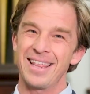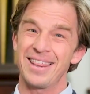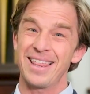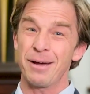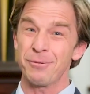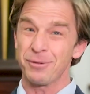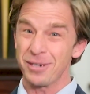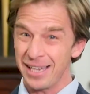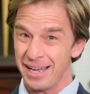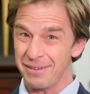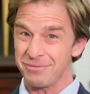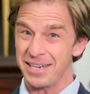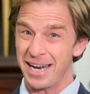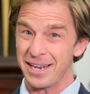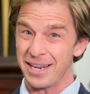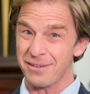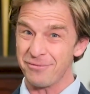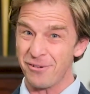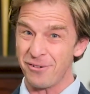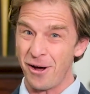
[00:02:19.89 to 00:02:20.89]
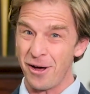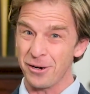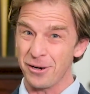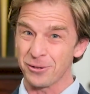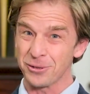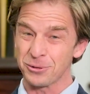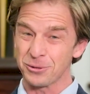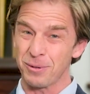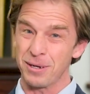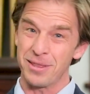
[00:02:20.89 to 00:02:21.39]
They were left out of the
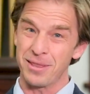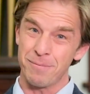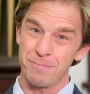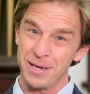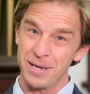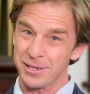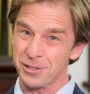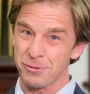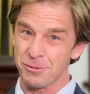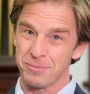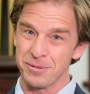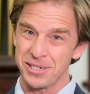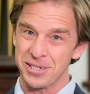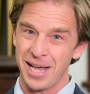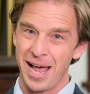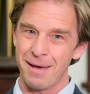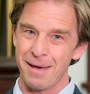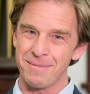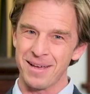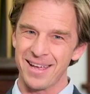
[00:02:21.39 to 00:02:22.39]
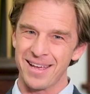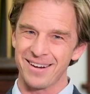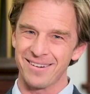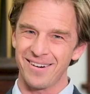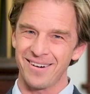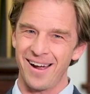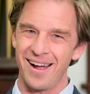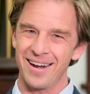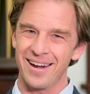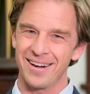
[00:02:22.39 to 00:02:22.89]
finals when the big swimmers came in,
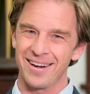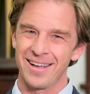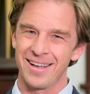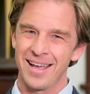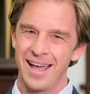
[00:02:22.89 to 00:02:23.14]
right?